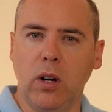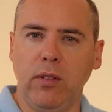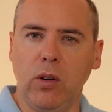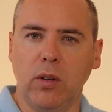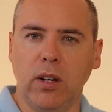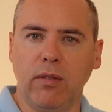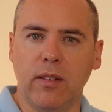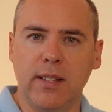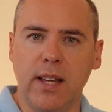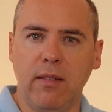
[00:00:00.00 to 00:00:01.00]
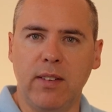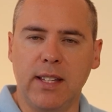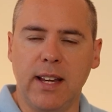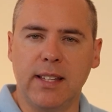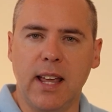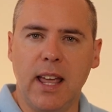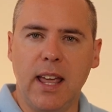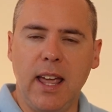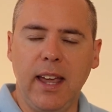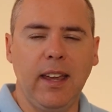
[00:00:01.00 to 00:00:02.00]
of your different services,
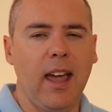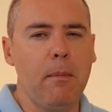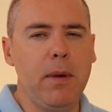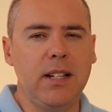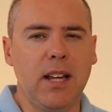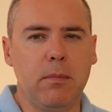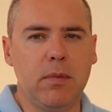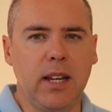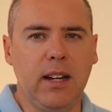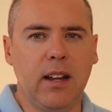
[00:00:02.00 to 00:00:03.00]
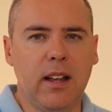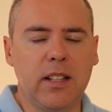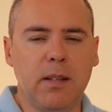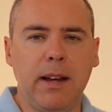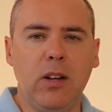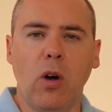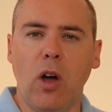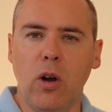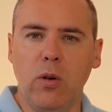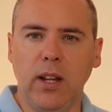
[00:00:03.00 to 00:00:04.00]
it can be tempting to make your
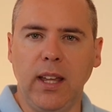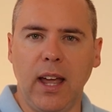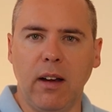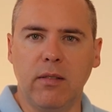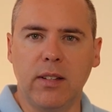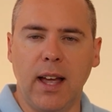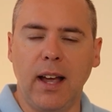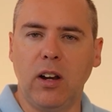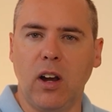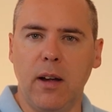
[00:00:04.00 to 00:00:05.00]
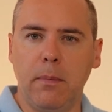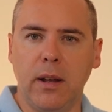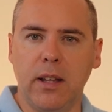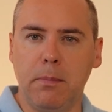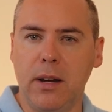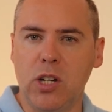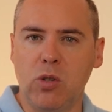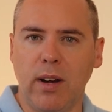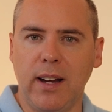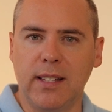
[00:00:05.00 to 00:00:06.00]
own account a global
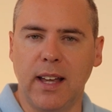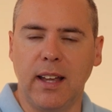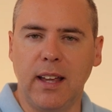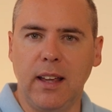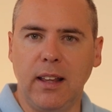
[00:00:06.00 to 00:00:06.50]
administrator